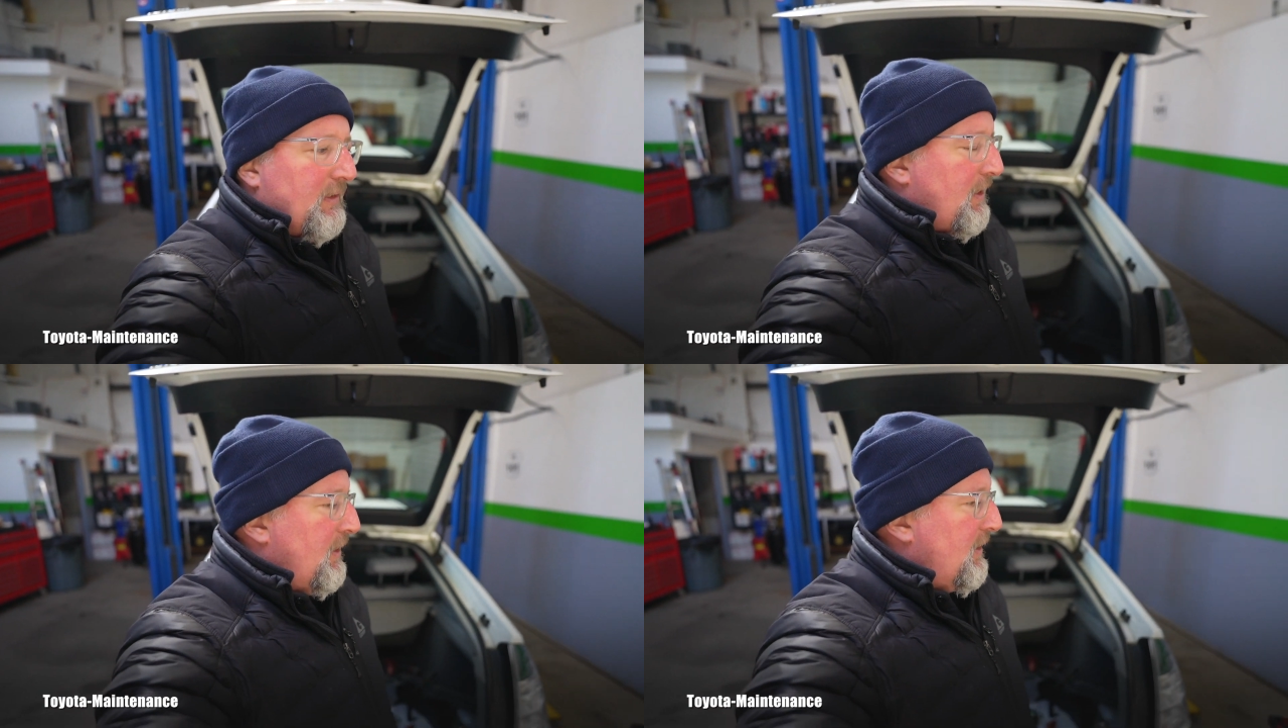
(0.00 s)

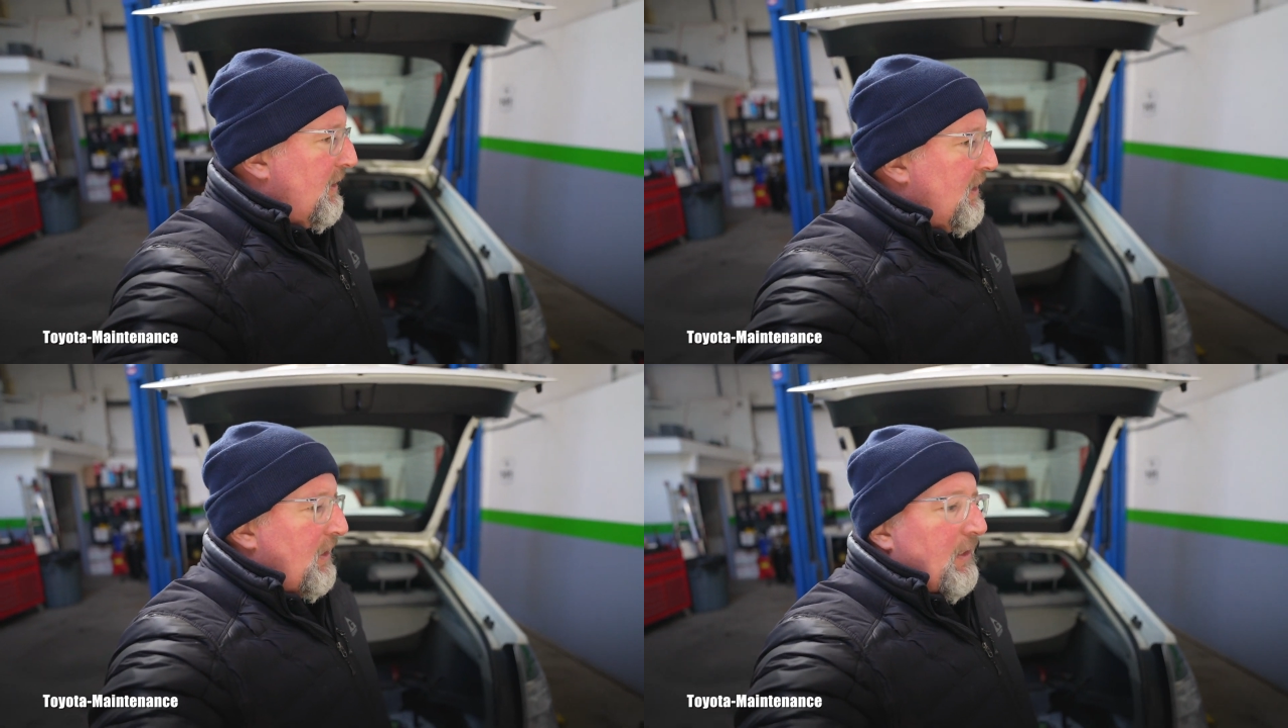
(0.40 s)
it,
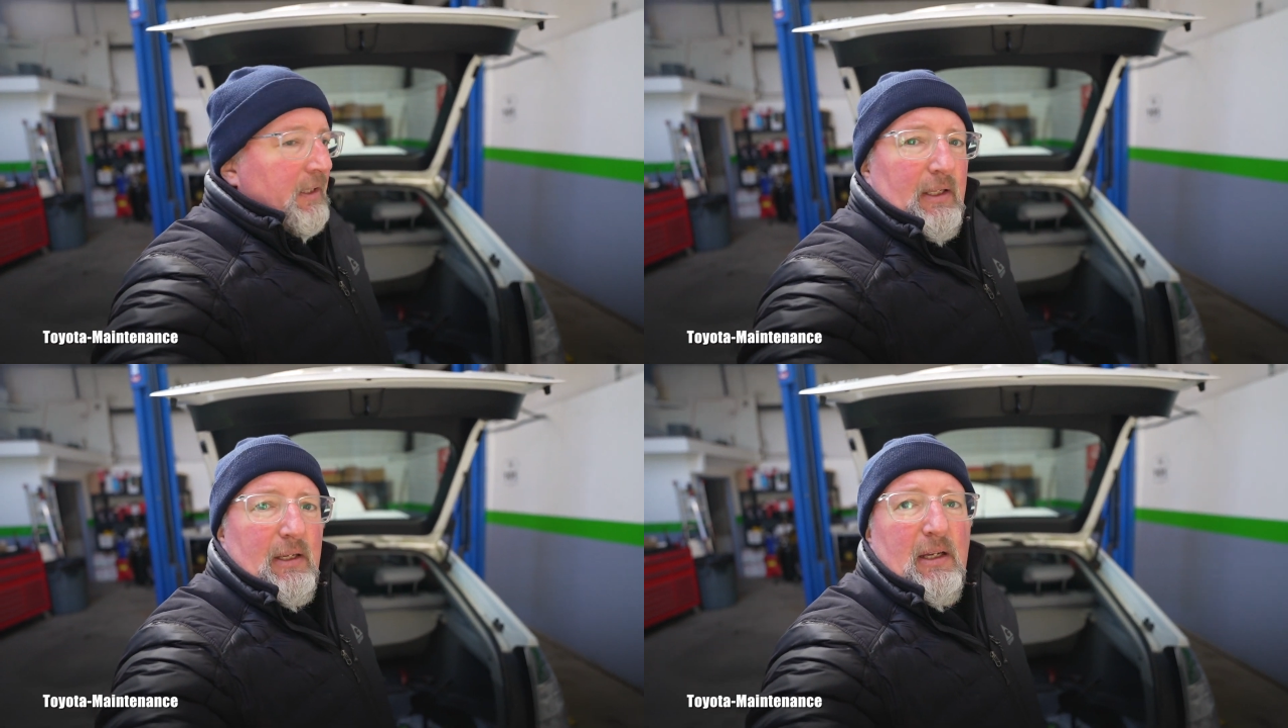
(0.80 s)

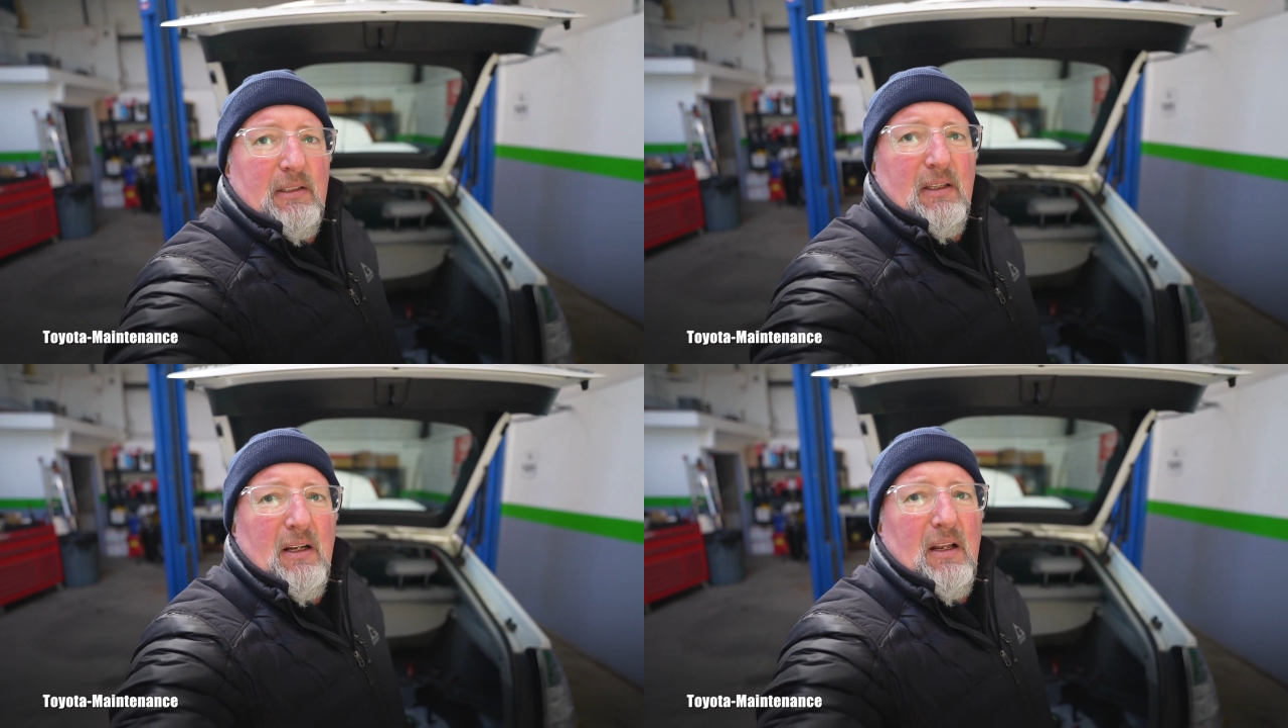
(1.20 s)
It
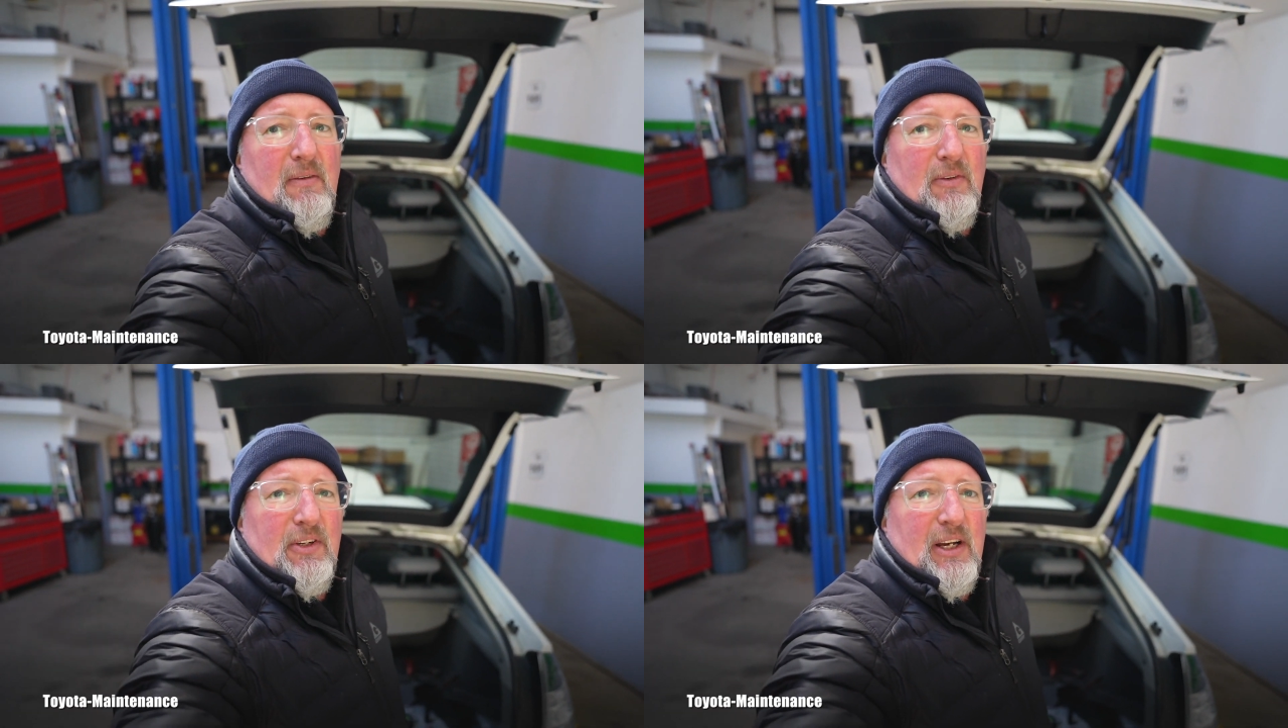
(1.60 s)
had
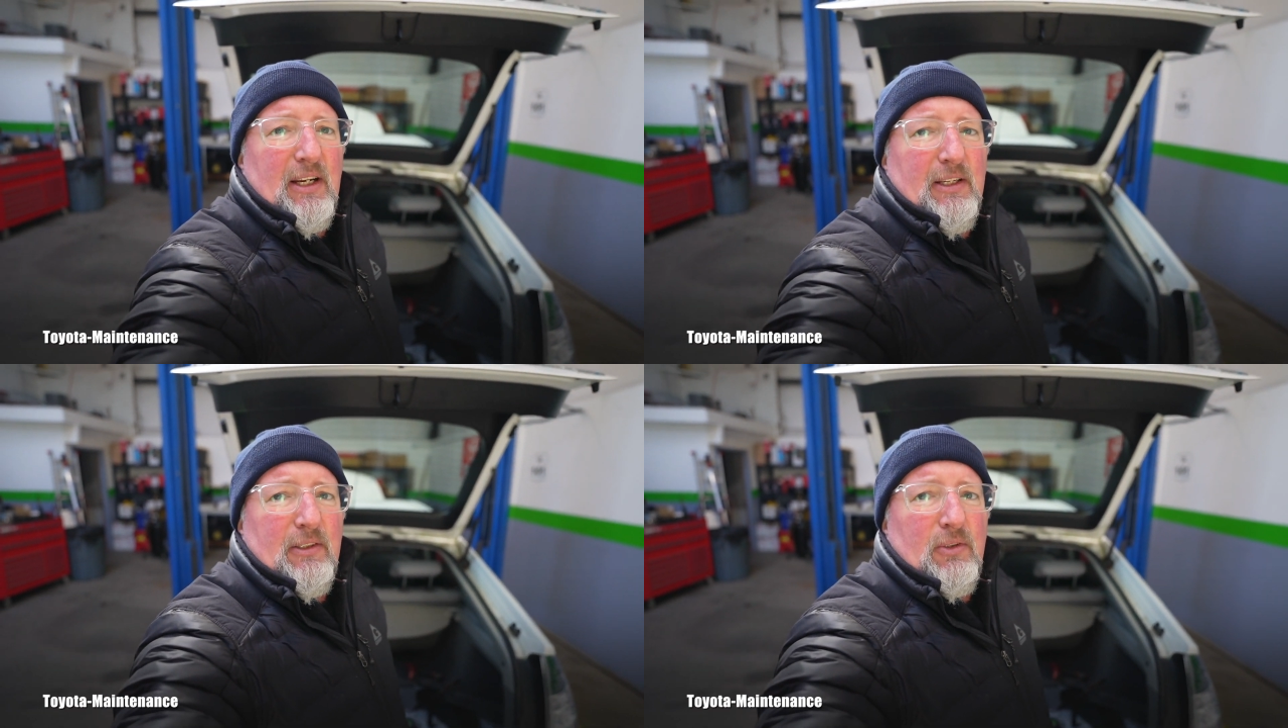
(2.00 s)

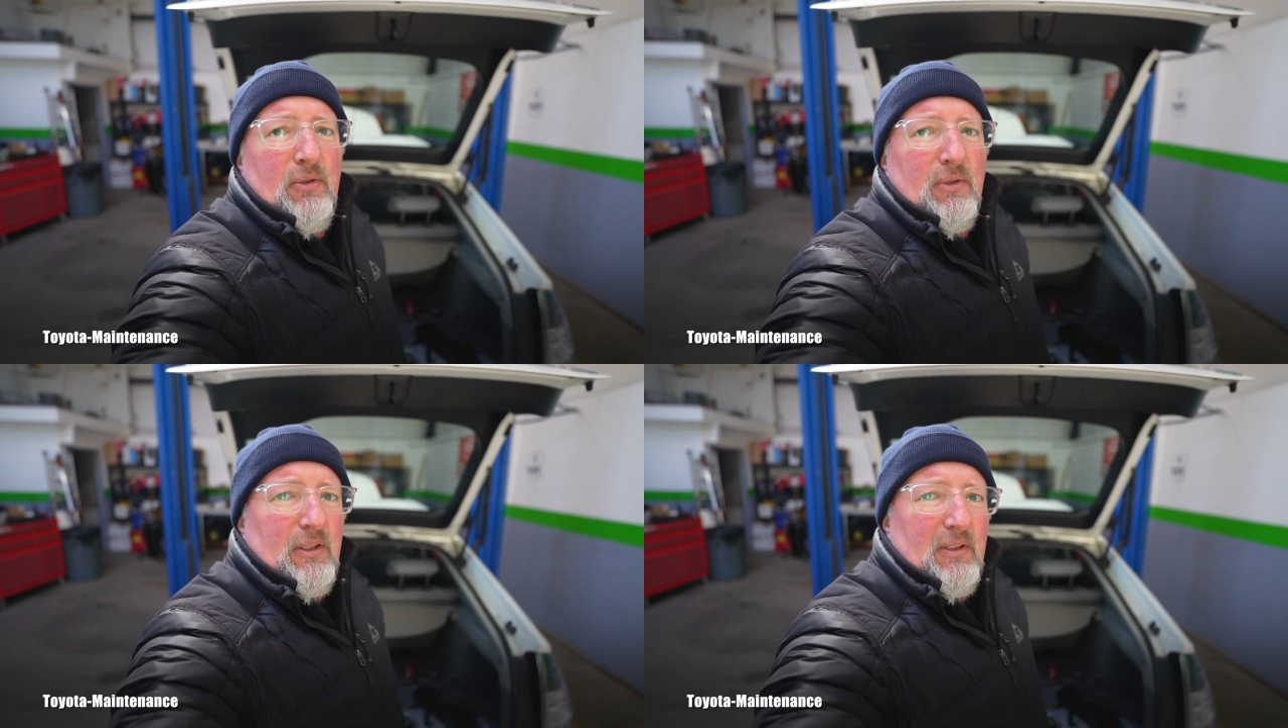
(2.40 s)
1192,